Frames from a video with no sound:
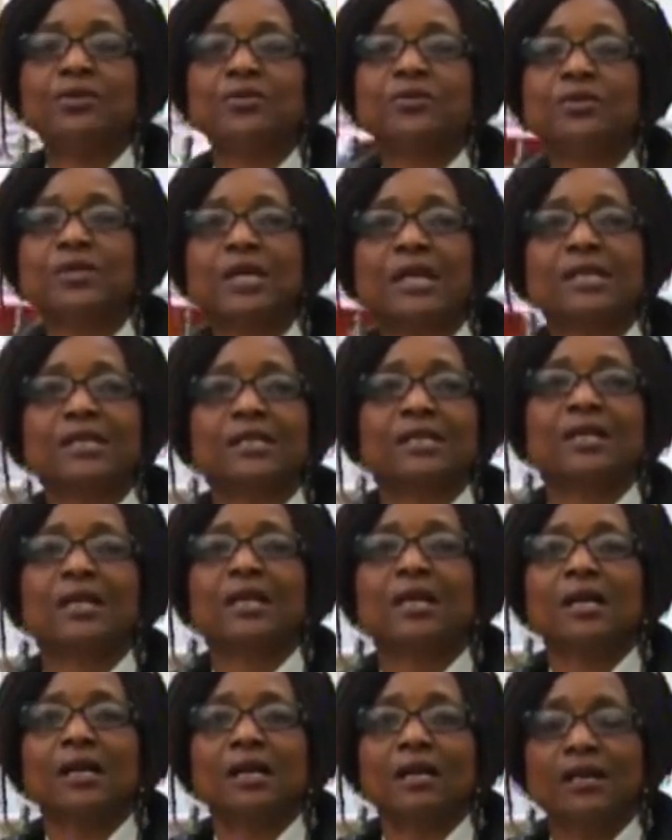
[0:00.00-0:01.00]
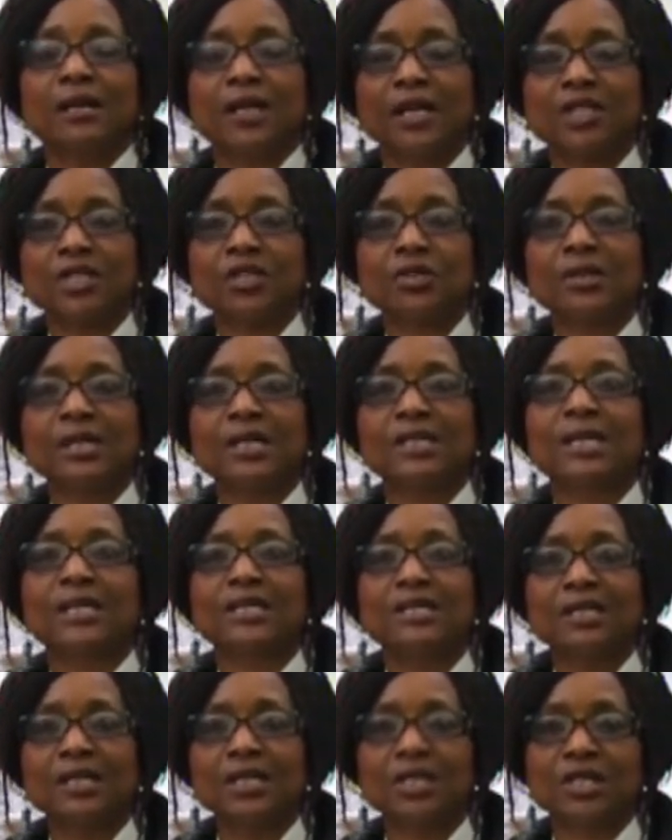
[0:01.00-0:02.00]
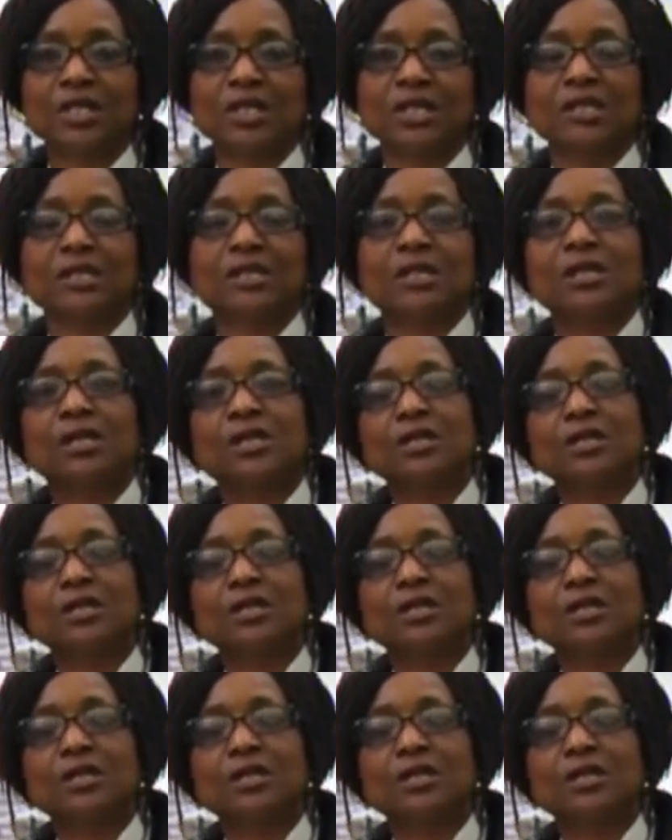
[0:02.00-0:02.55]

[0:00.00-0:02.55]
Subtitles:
use as lecturers, as teachers,